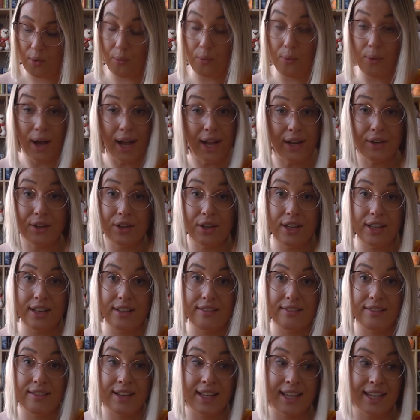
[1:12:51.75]
why not
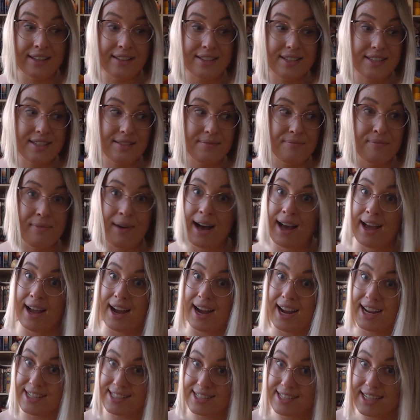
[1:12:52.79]
knit my
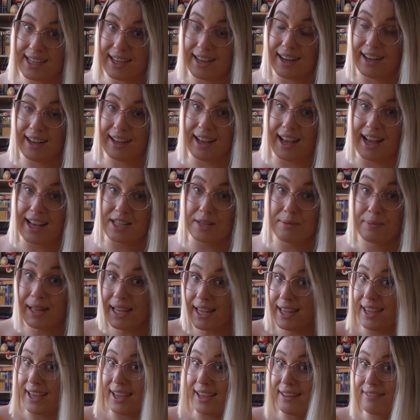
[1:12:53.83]
idea as a
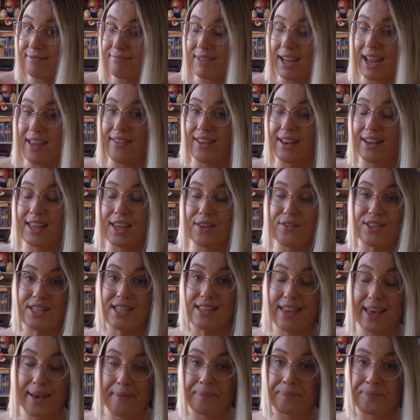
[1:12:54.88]
blanket and then give it to
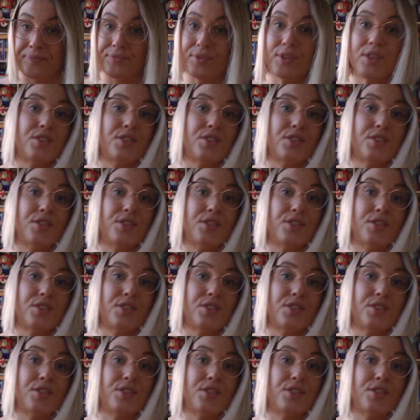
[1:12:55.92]
them?